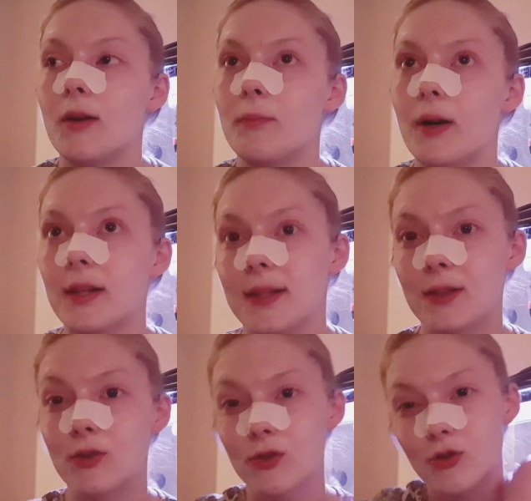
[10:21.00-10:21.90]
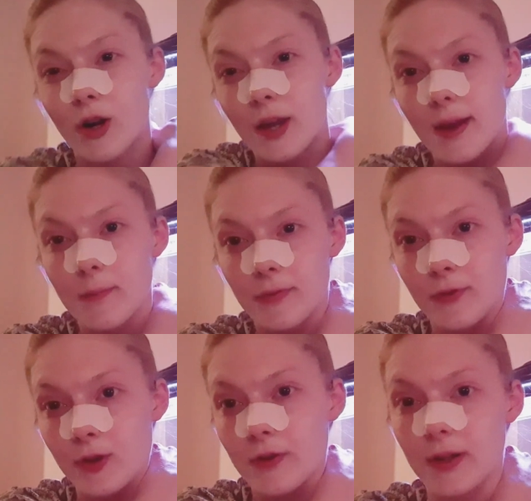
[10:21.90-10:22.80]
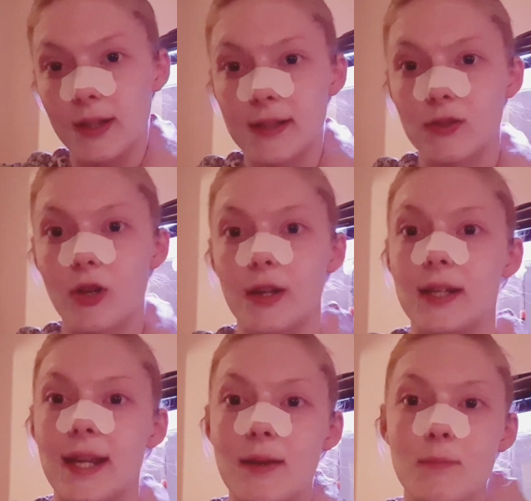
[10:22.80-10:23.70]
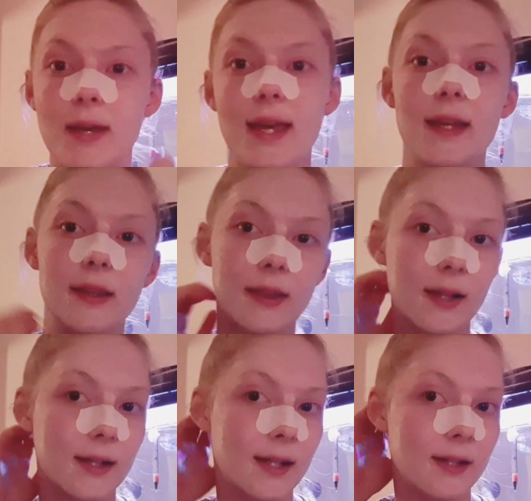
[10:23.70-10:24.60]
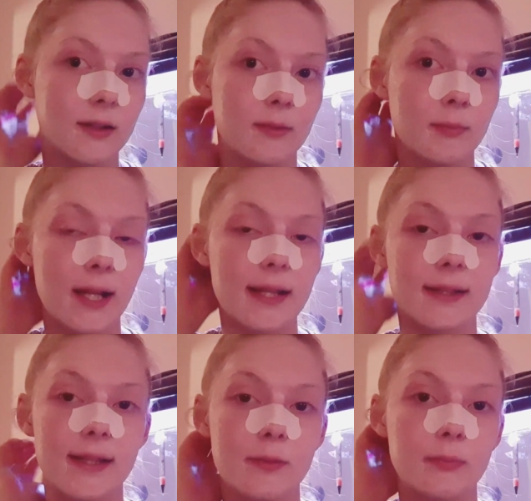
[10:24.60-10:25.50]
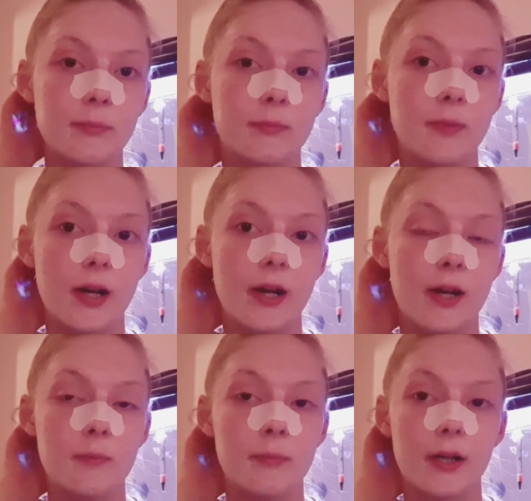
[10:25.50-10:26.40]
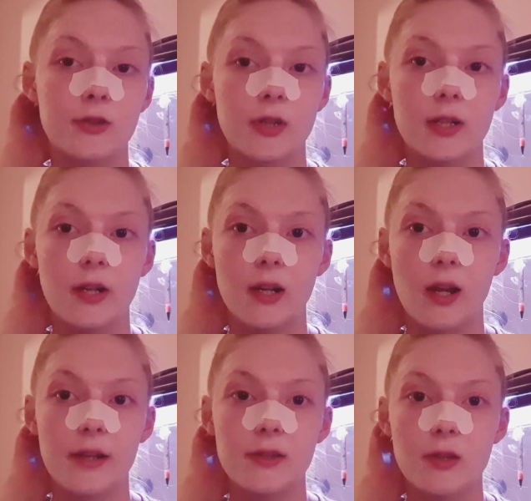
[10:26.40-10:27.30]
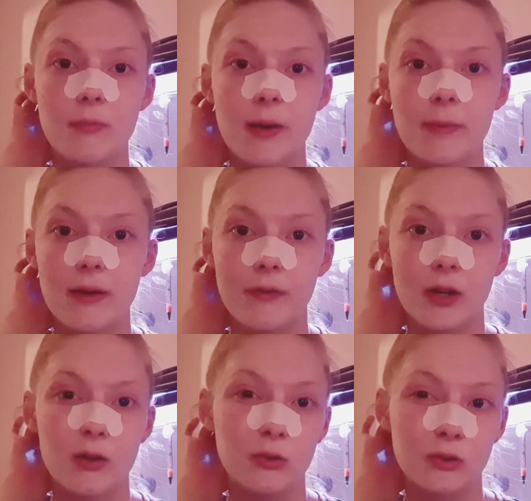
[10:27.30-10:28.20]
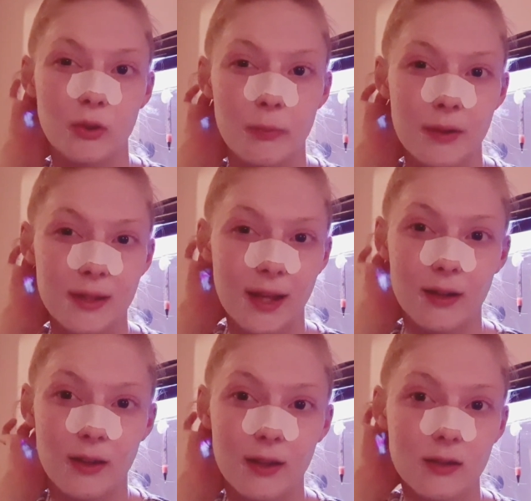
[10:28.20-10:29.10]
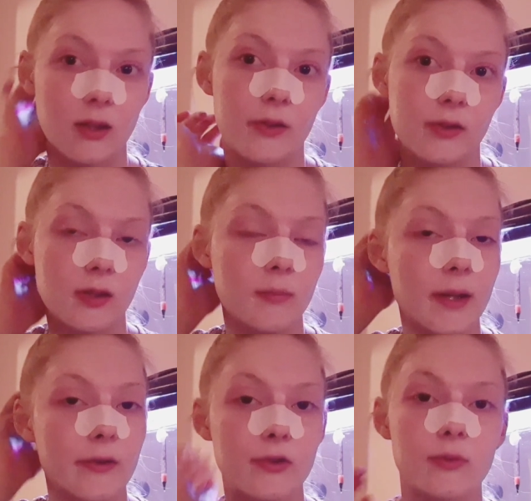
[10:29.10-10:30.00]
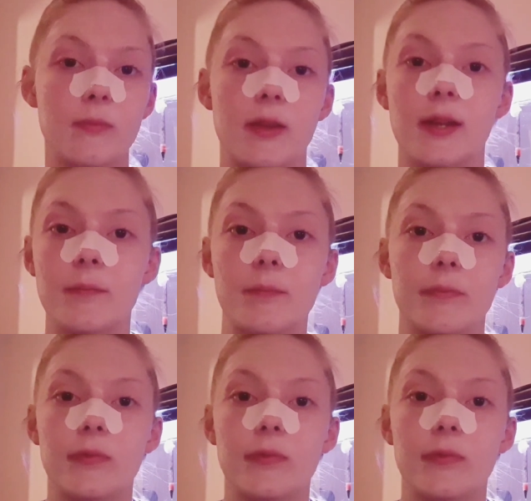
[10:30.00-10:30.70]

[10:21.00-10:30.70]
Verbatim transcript: but I did try that before and there's none near me that need places um, but I tried it online so maybe if I called up the centre that's close to me or something